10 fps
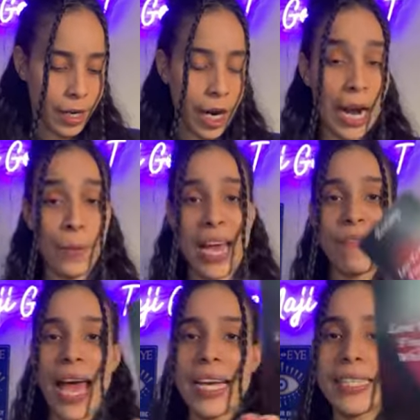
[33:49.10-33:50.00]
All right, we
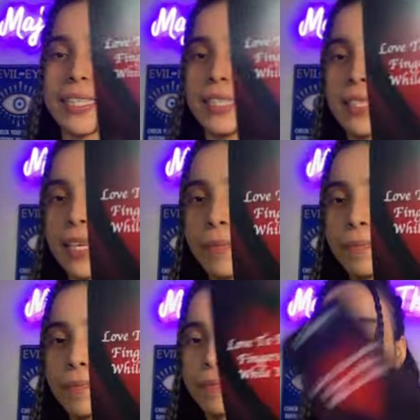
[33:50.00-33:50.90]
have ecstasy.
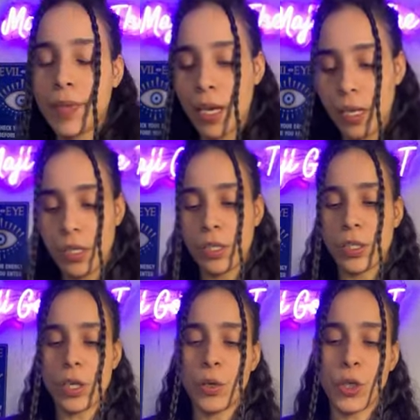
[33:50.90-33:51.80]

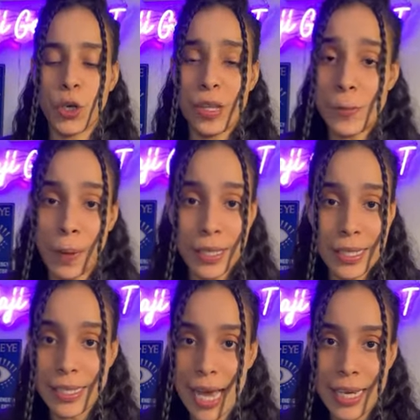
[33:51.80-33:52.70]
So you're this
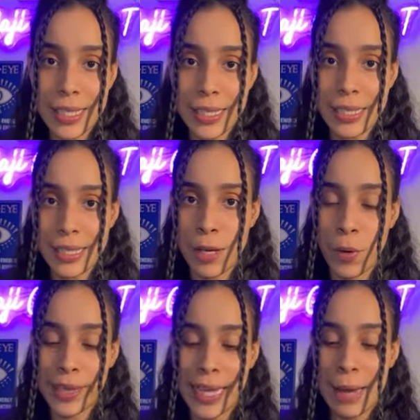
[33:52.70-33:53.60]
person's ecstasy.
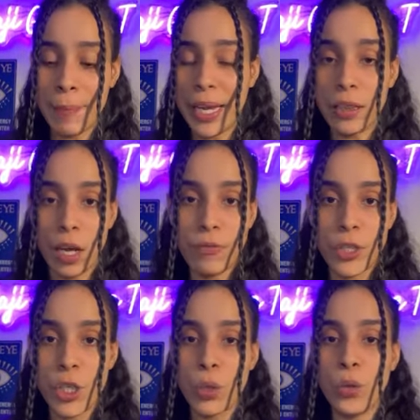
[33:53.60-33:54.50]
When they made love
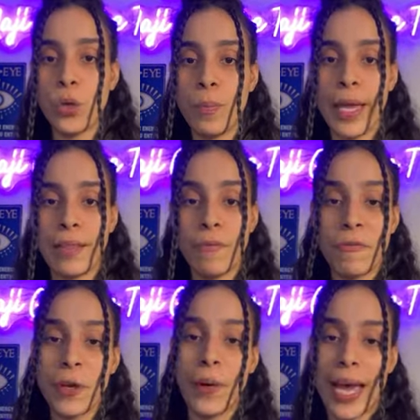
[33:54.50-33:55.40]
to you, you made them
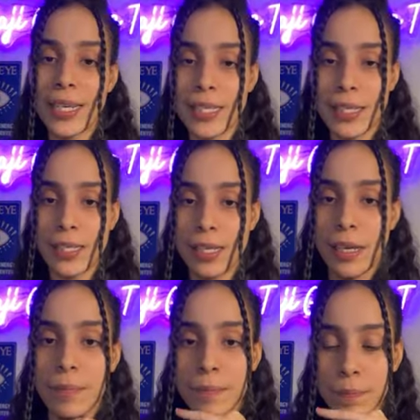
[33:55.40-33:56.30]
feel
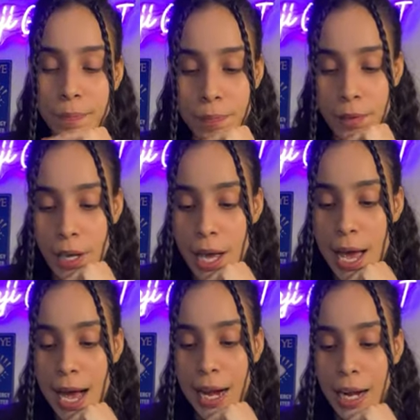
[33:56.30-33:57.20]
ecstasy.
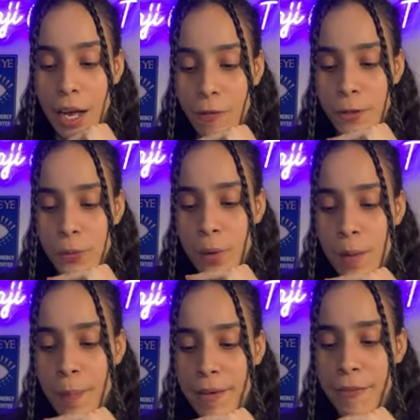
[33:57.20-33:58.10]
Love to
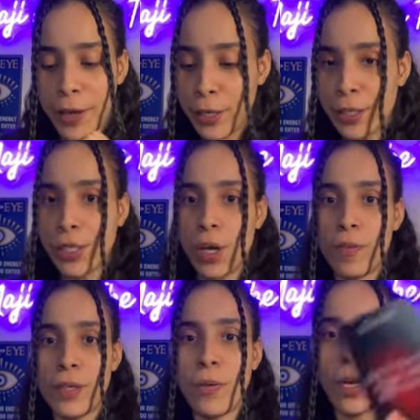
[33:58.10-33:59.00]
run my finger
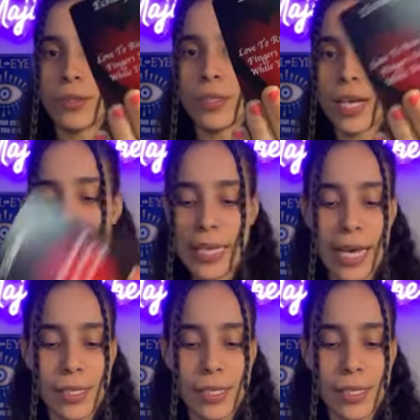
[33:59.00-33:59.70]
softly while you sigh. Yeah,